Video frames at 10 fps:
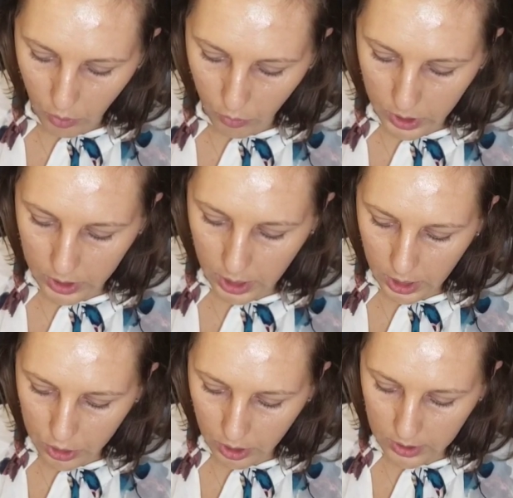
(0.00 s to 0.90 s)
when
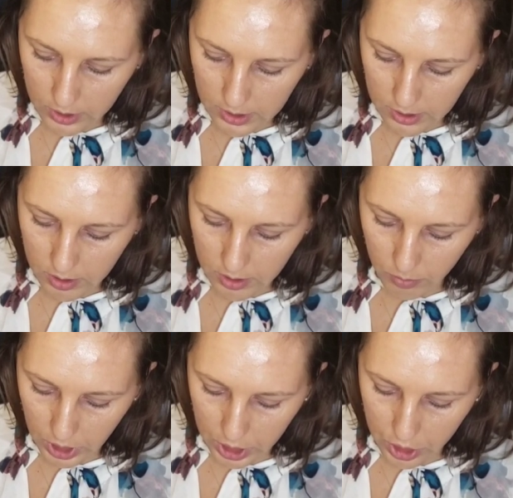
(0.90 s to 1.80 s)
hydraulic system
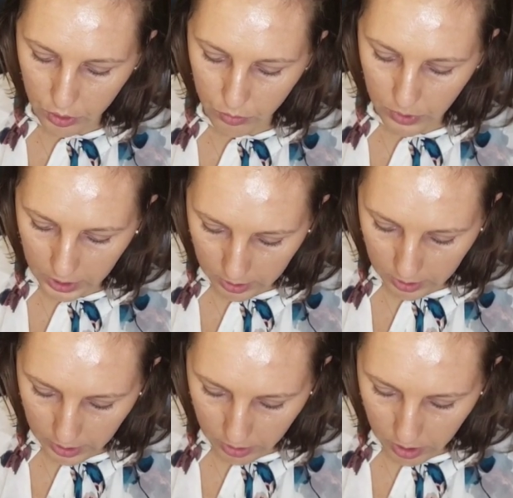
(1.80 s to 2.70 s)
pressure
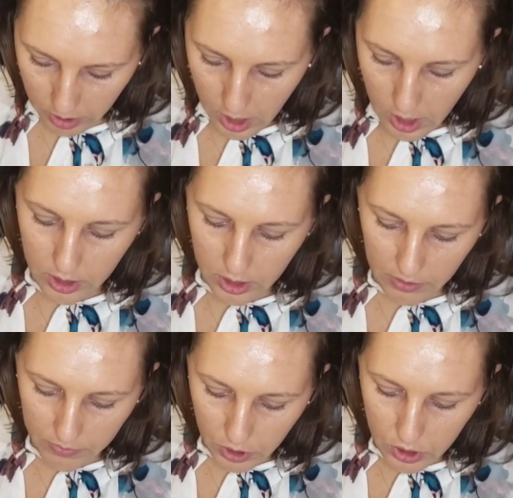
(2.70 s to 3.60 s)
regulator
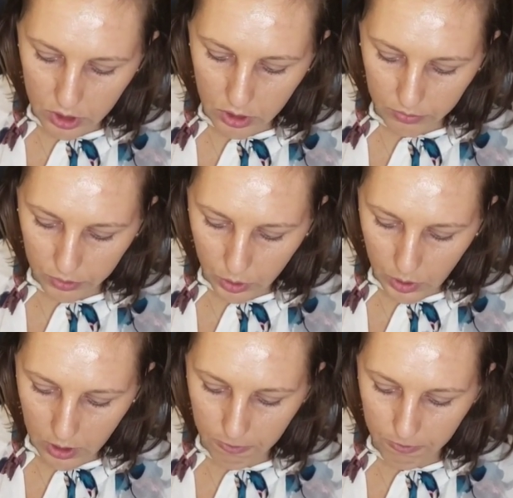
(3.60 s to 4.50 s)
diverts the
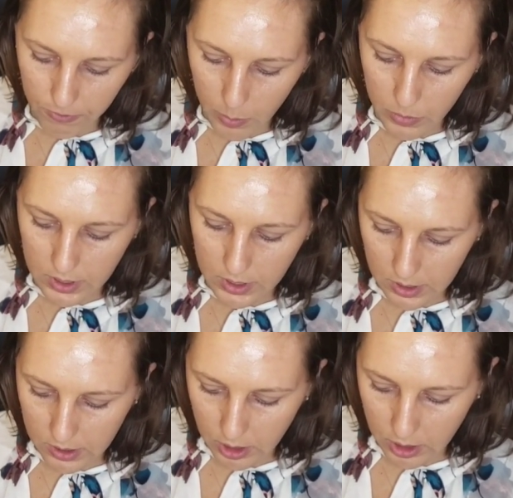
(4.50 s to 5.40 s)
fluid from the
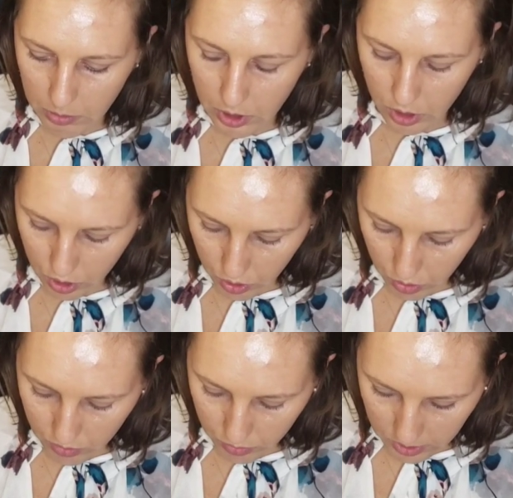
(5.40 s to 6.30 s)
system to
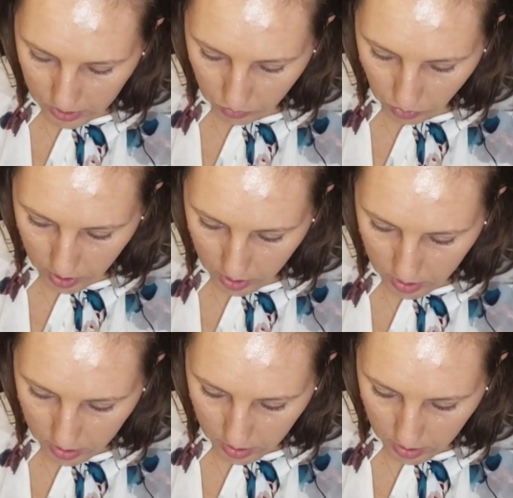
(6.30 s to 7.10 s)
the reservoir?